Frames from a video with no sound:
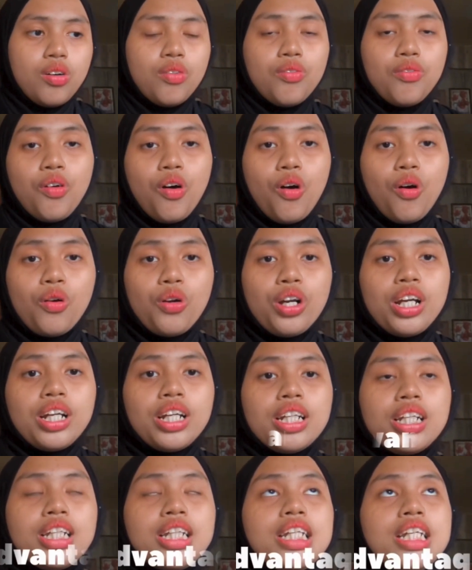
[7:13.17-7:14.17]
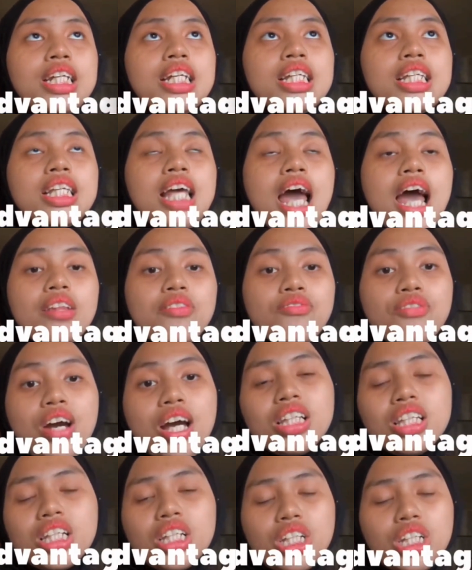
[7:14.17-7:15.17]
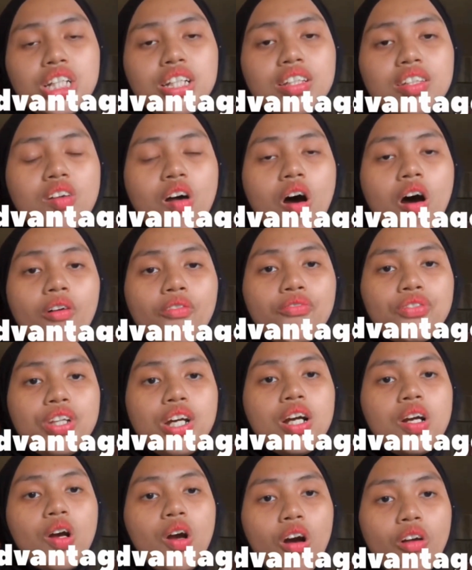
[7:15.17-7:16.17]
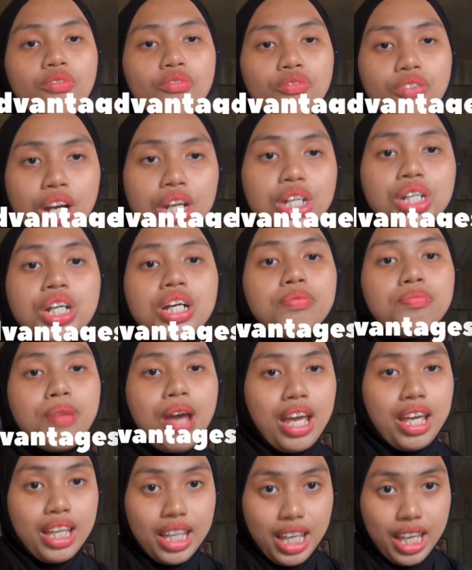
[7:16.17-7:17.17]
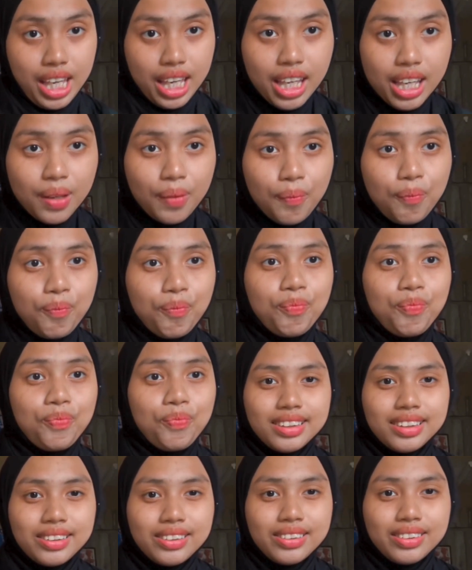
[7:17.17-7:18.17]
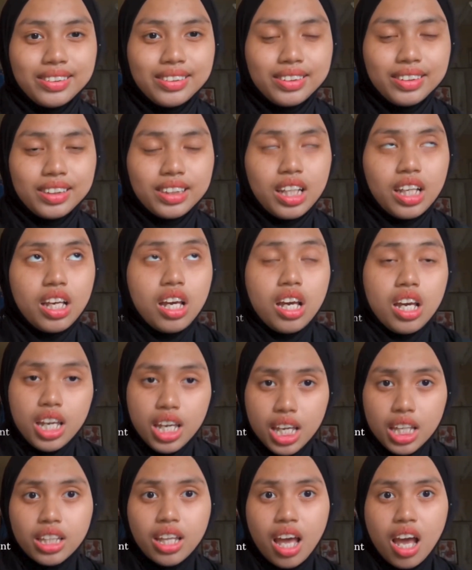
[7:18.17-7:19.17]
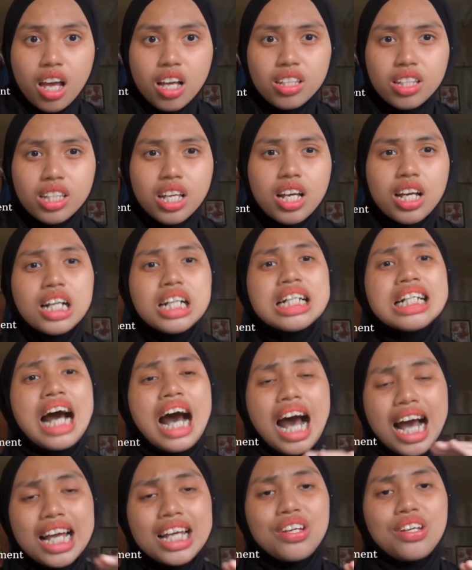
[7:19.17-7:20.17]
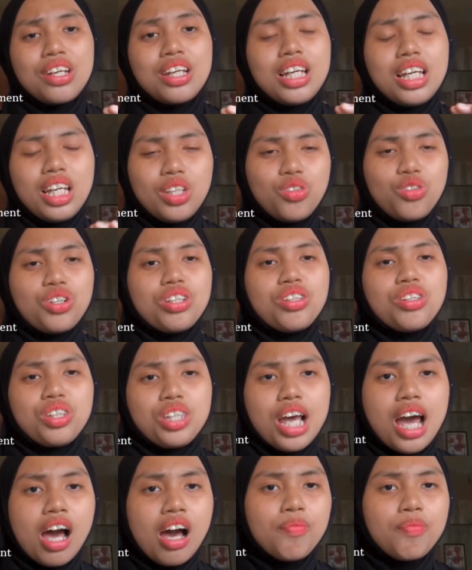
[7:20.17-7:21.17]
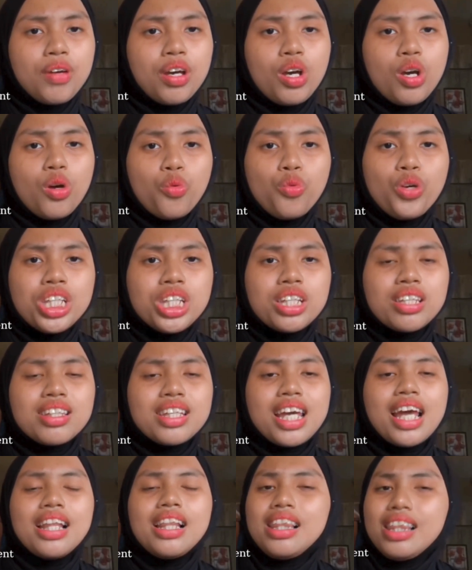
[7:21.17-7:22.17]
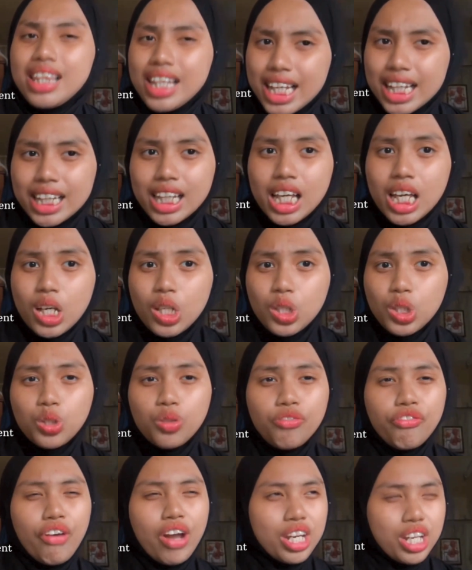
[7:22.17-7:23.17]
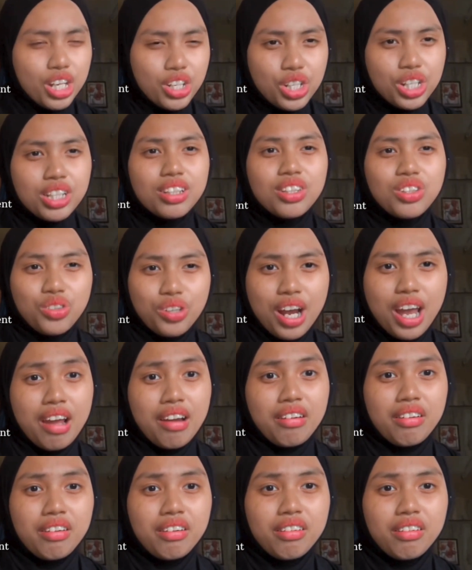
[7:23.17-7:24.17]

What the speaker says: For these advantages of the conventional banking, it has a high interest debt which can lead to financial strain.